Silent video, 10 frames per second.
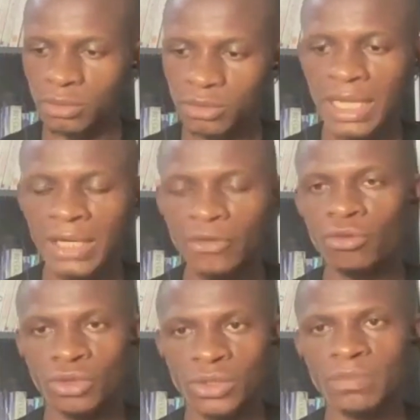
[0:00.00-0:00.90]
can I
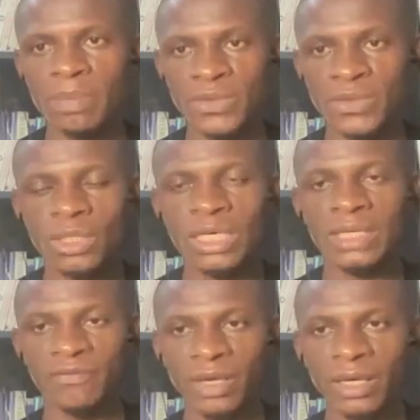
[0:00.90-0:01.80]
do just password
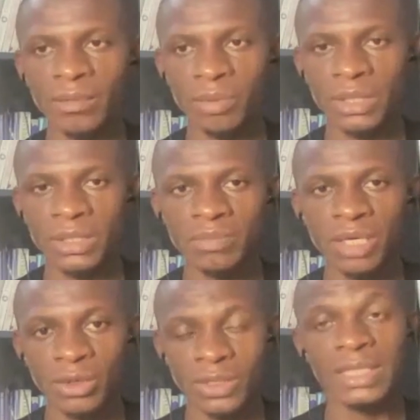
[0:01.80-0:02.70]
and fingerprints?
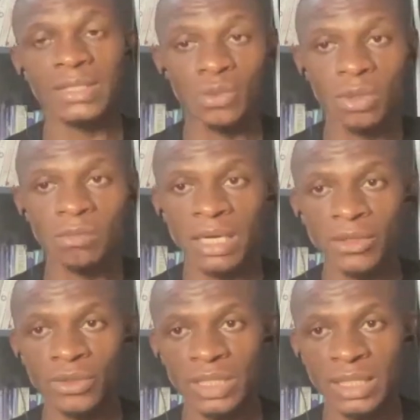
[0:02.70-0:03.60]
Because that's what my
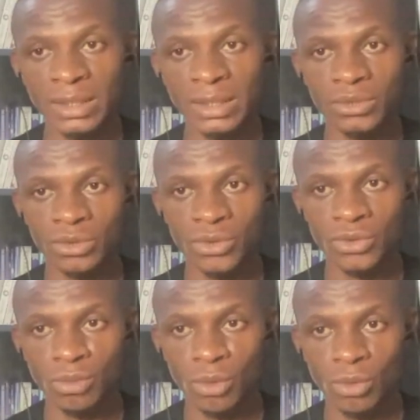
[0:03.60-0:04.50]
users use
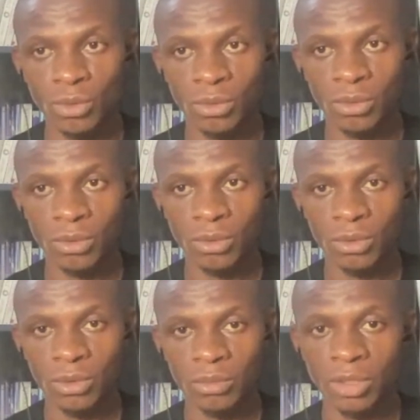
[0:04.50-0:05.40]
more.
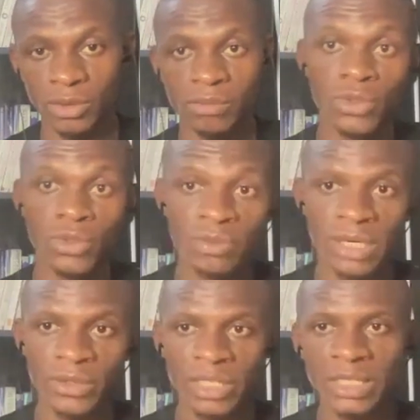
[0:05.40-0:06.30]
Because most of my
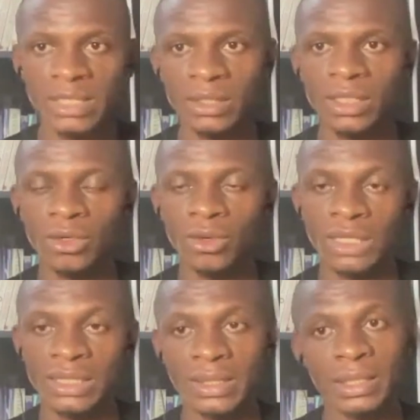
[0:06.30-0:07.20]
users are on the
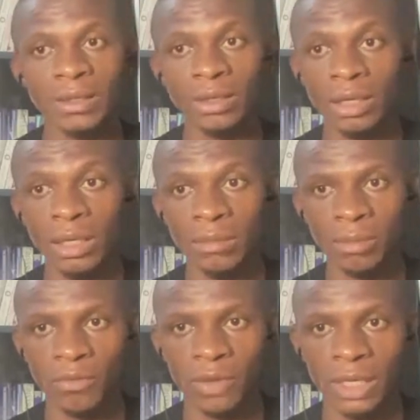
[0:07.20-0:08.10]
lower tier
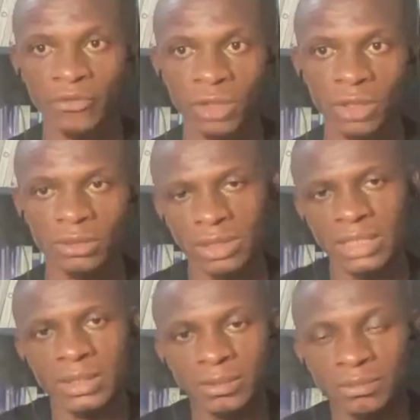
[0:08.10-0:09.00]
of Android.
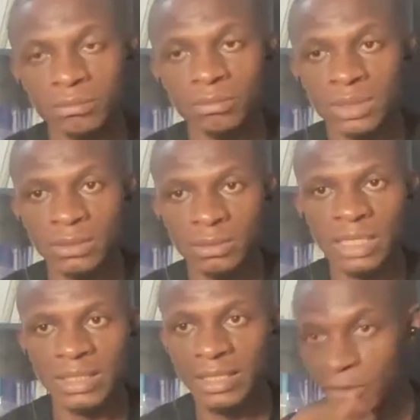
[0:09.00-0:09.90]
That's
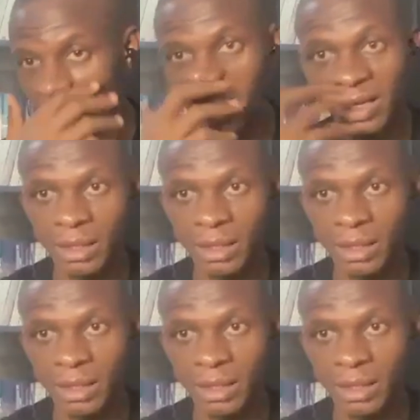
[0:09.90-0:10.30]
enough.